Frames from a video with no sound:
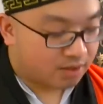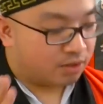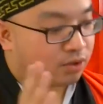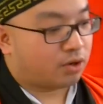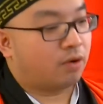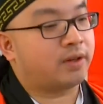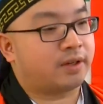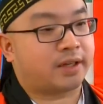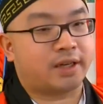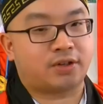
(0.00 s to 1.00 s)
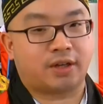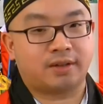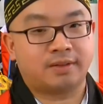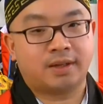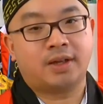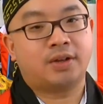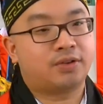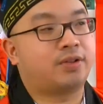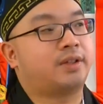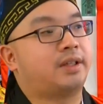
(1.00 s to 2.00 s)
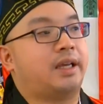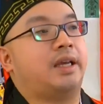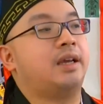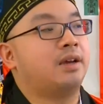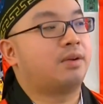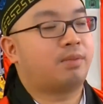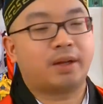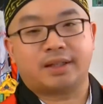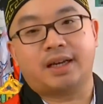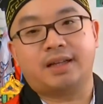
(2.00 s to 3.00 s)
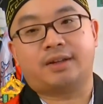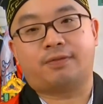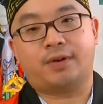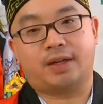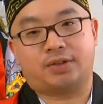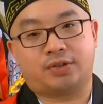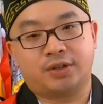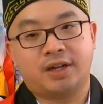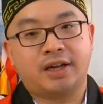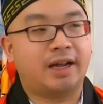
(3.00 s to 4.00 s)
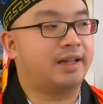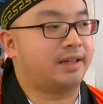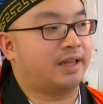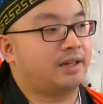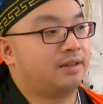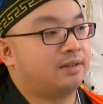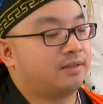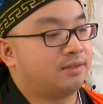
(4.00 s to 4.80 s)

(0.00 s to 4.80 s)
You go into the kitchen, you see what's in the fridge, and then